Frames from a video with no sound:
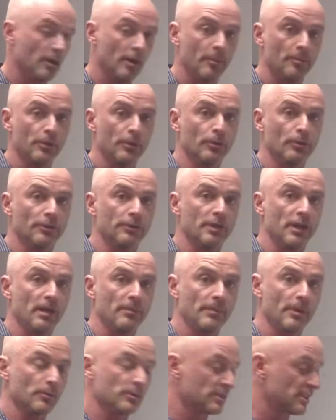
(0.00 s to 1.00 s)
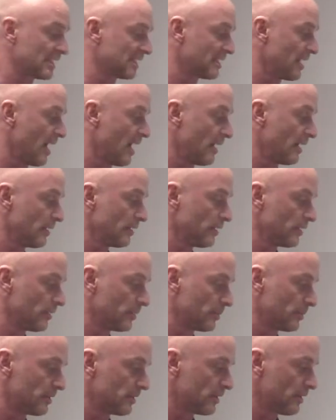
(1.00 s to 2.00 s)
a butyl tape that was designed
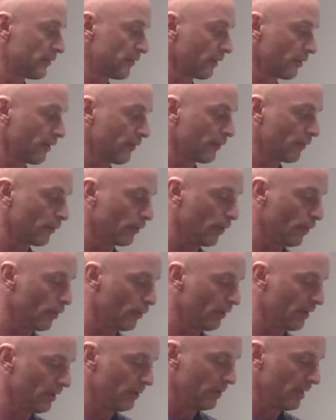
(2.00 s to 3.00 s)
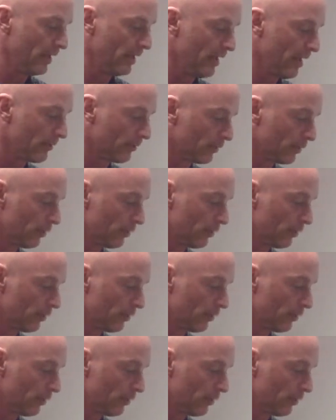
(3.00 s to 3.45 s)
specifically for an old EPDM